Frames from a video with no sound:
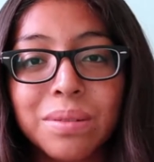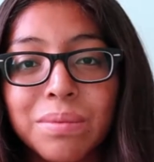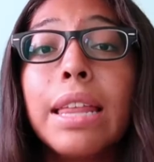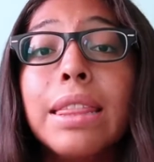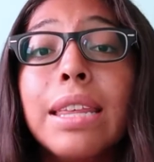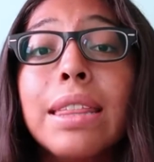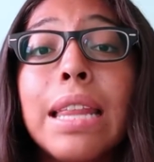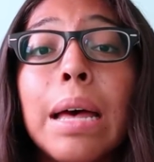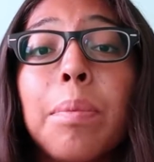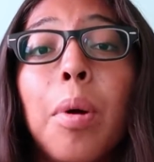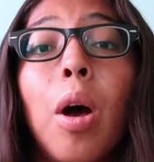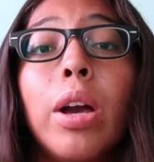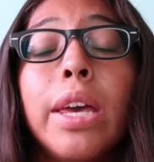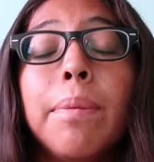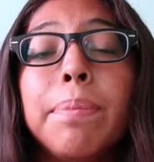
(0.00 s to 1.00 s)
And then that
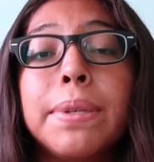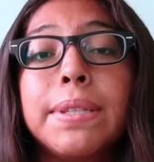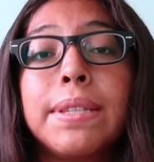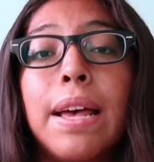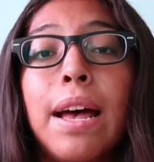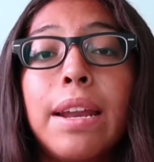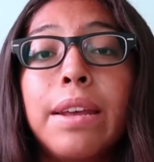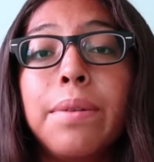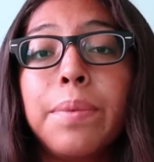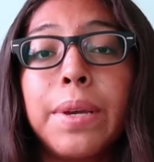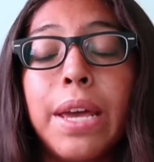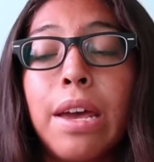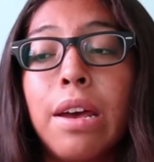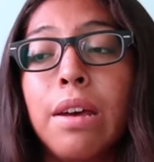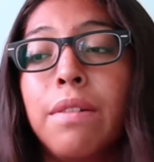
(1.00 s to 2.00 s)
pocket beside it, we
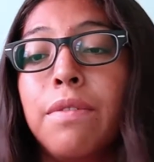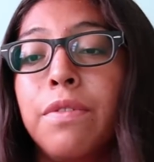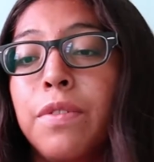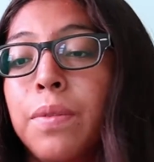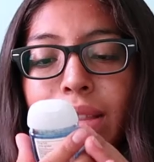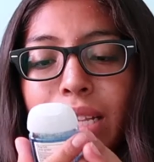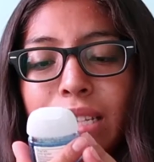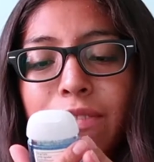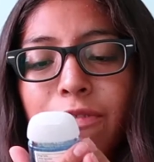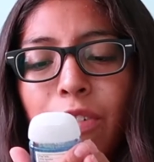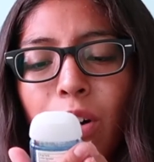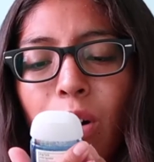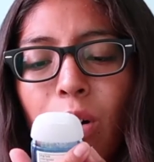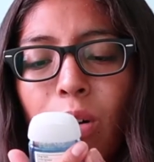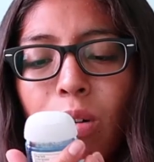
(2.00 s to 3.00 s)
have this
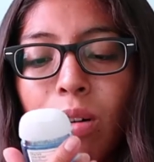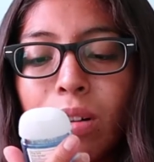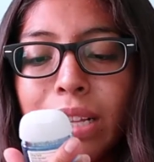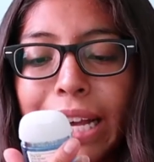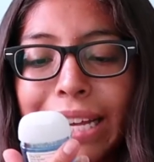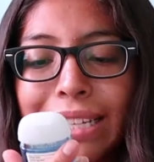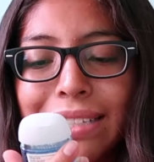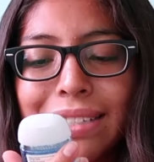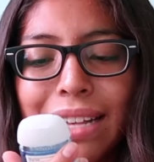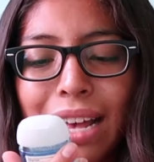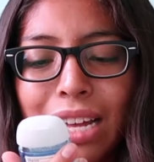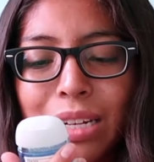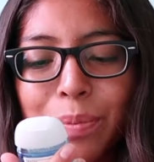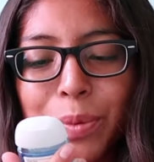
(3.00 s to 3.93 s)
Fall Lakeside